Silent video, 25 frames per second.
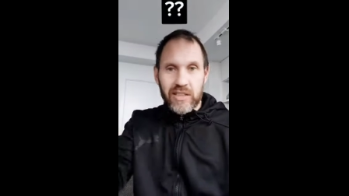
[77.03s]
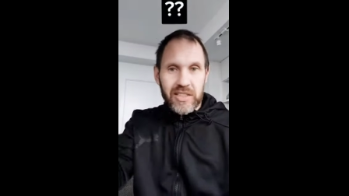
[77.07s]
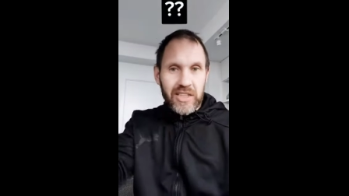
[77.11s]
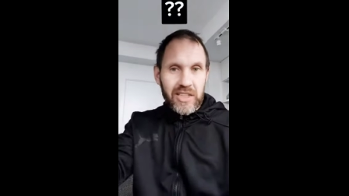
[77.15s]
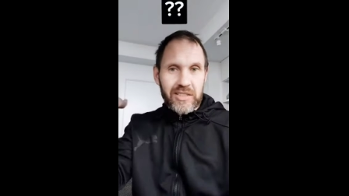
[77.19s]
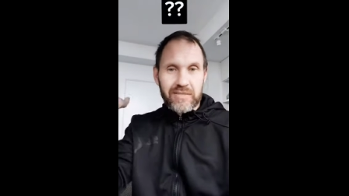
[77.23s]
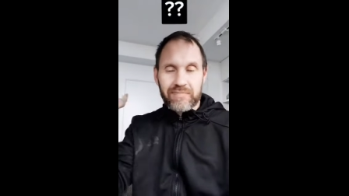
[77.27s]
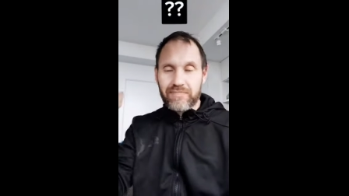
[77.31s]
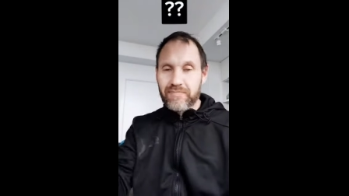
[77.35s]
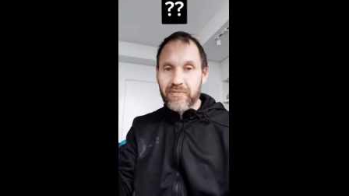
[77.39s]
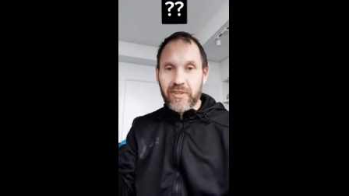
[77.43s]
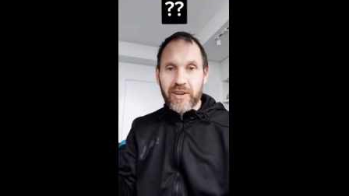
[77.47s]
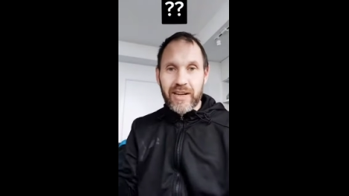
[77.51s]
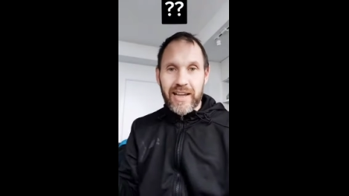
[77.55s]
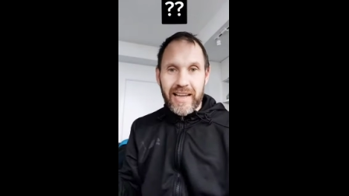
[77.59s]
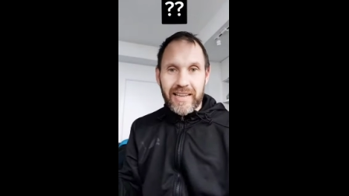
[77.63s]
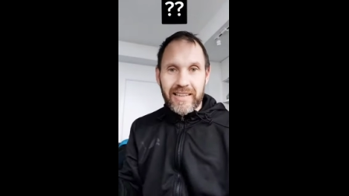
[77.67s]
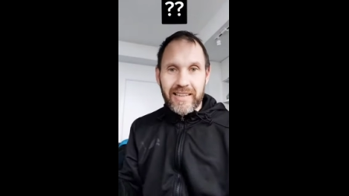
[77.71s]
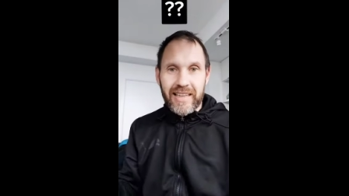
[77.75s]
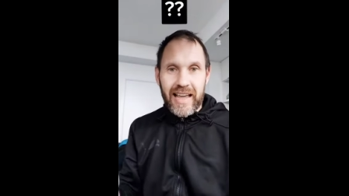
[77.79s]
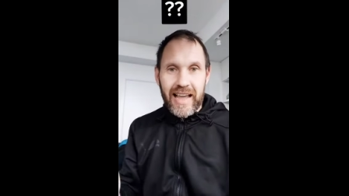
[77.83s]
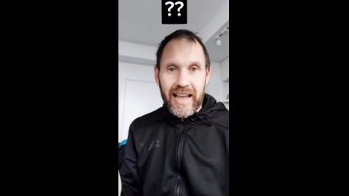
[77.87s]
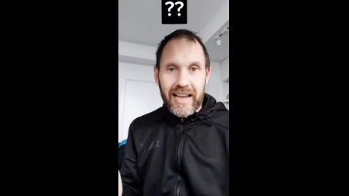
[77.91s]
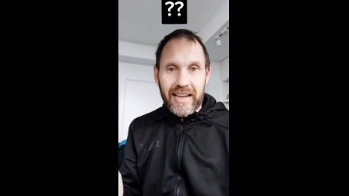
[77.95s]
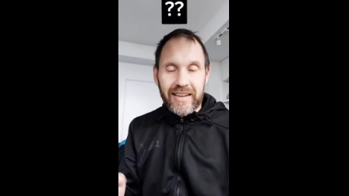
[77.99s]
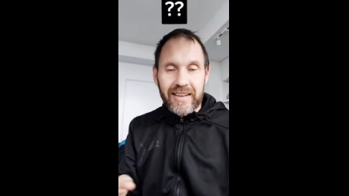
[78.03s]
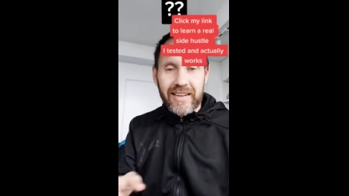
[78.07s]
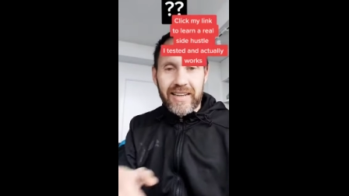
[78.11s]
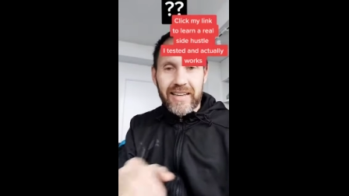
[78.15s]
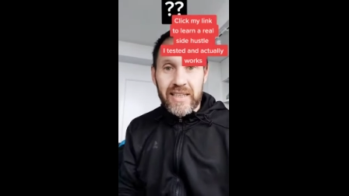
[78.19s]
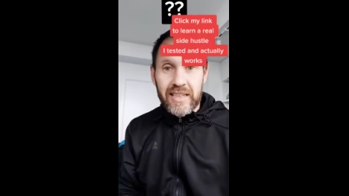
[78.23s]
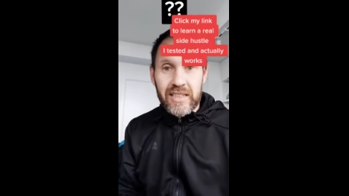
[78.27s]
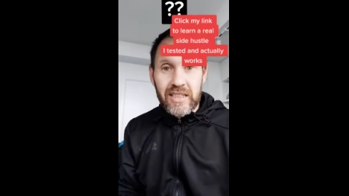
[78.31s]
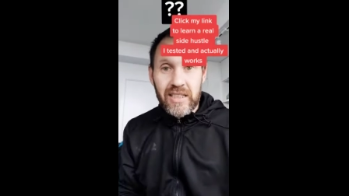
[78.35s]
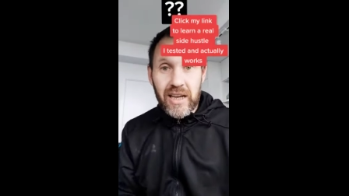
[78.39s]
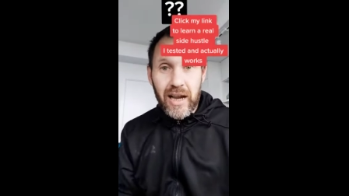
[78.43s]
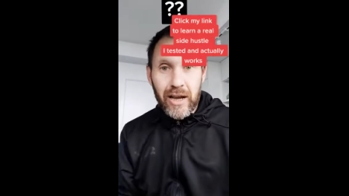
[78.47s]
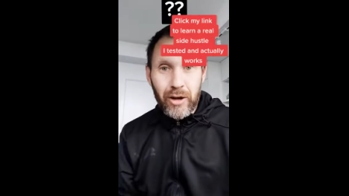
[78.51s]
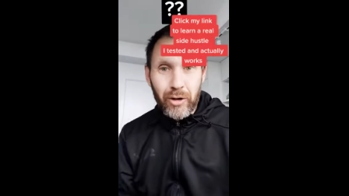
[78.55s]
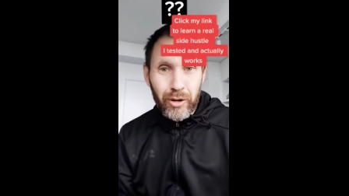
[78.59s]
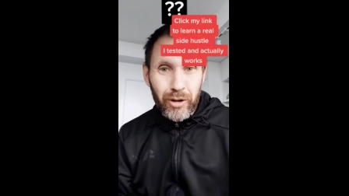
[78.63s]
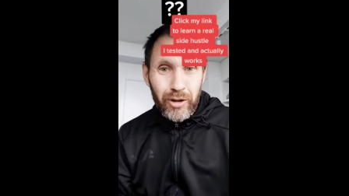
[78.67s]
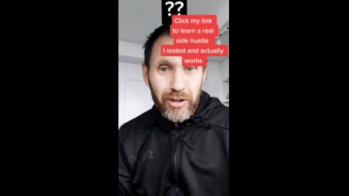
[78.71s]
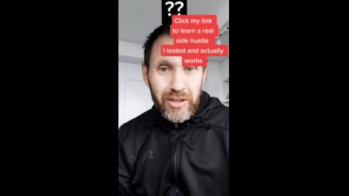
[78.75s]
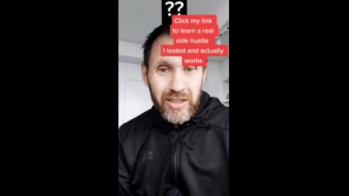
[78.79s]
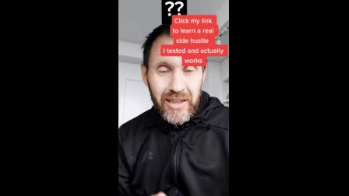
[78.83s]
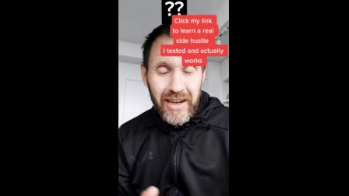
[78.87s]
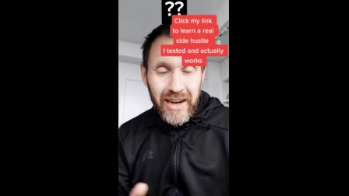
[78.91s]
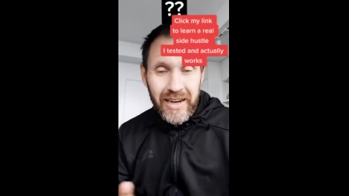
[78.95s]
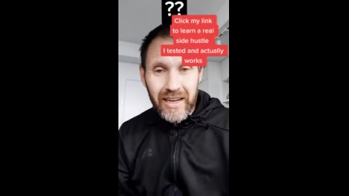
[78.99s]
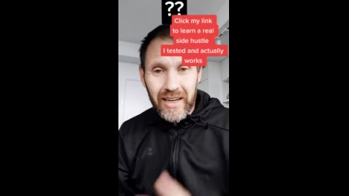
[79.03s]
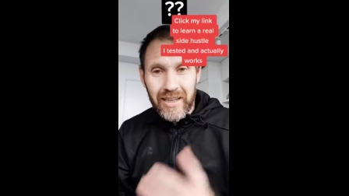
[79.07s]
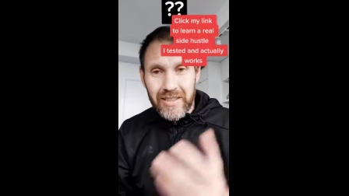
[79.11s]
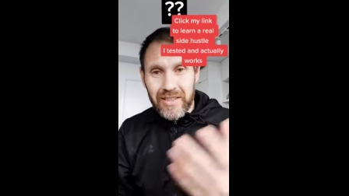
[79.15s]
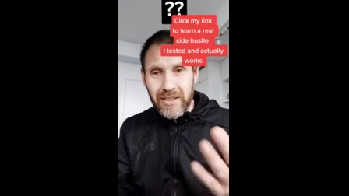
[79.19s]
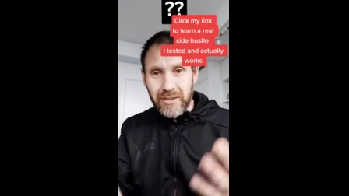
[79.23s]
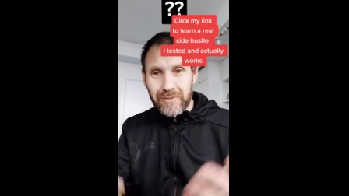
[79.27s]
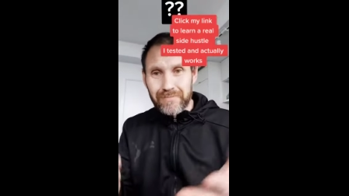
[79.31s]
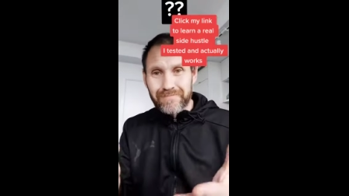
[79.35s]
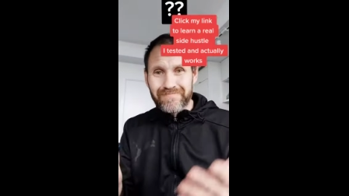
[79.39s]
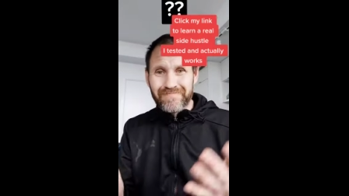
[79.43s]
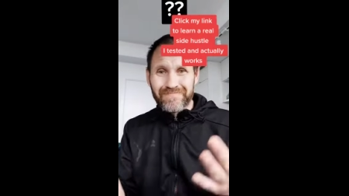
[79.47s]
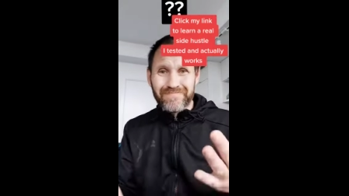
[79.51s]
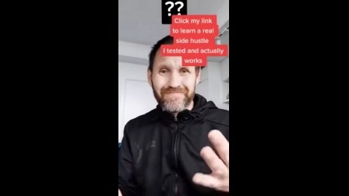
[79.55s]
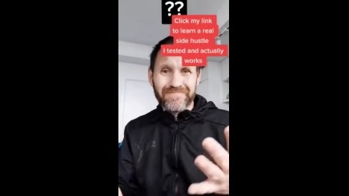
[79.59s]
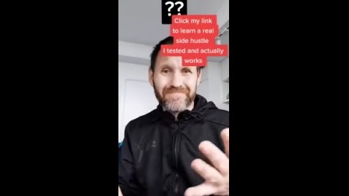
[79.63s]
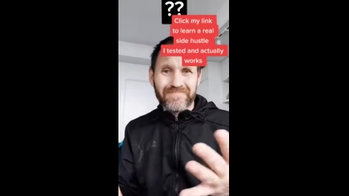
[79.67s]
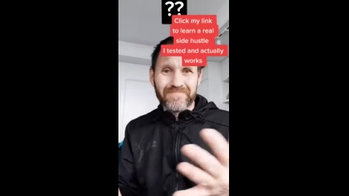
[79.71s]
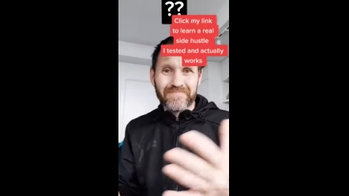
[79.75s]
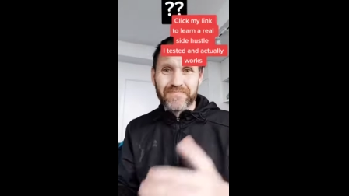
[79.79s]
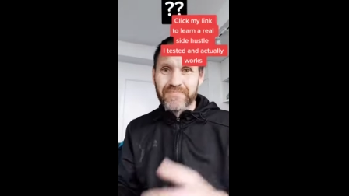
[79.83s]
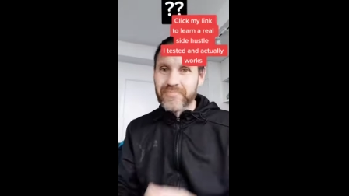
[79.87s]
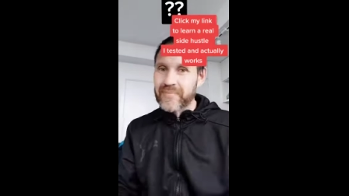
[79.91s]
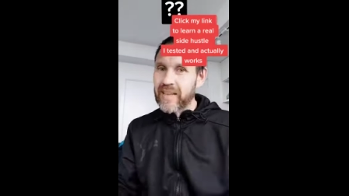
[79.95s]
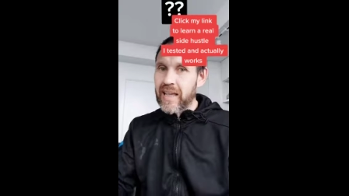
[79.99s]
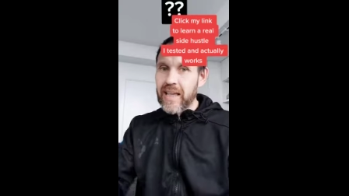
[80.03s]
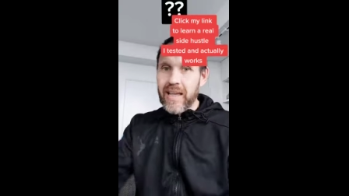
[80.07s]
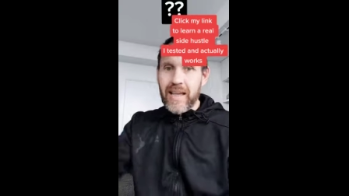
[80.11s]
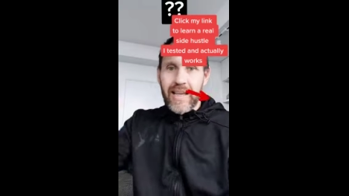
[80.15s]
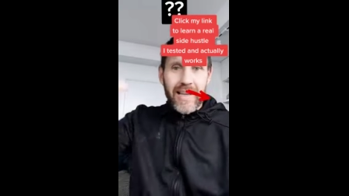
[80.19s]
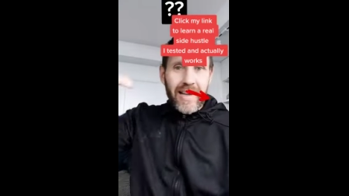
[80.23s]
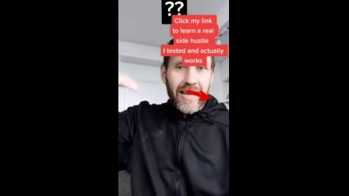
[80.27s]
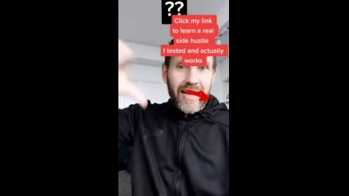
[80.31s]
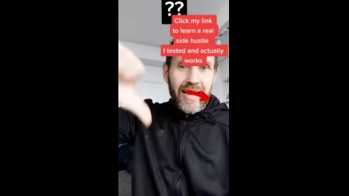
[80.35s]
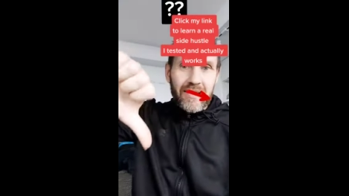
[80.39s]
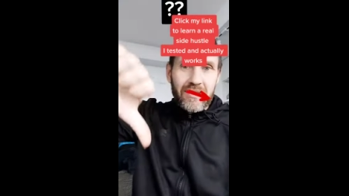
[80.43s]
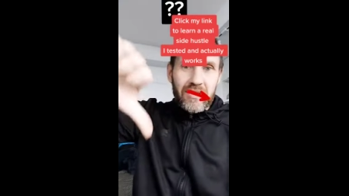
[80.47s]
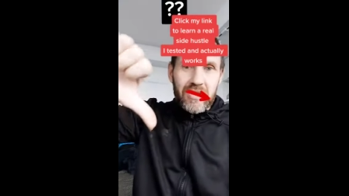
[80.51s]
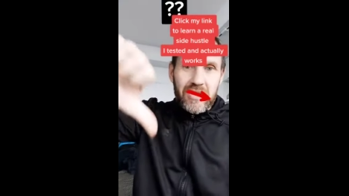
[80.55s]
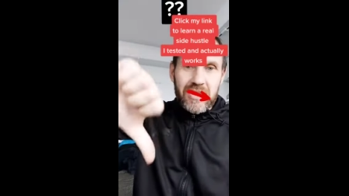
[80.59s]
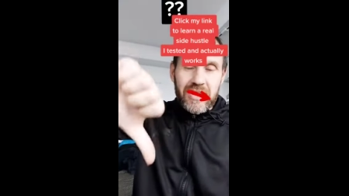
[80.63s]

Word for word: Just forget that. Is this a good side hustle? I'd have to